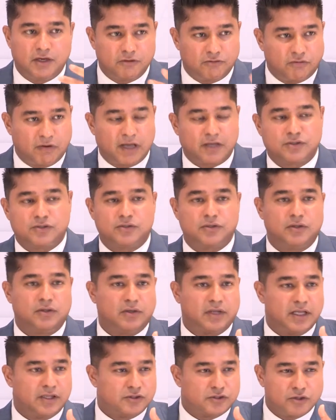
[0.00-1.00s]

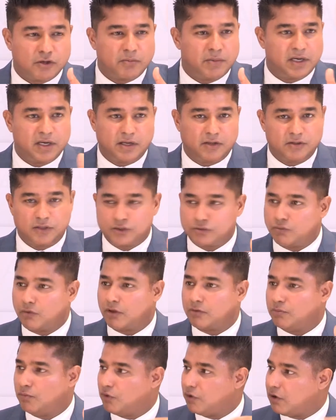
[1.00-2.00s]
Drexel, and so many others,
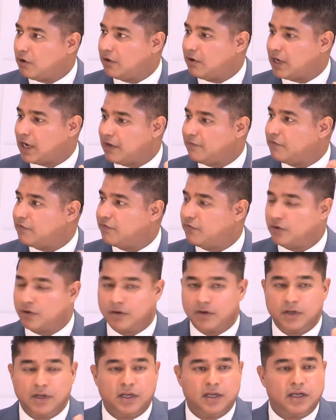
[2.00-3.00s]
Swarthmore,
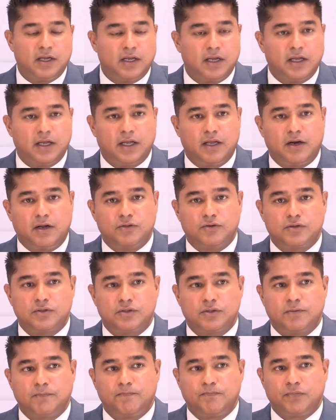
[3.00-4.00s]
Haverford, and others.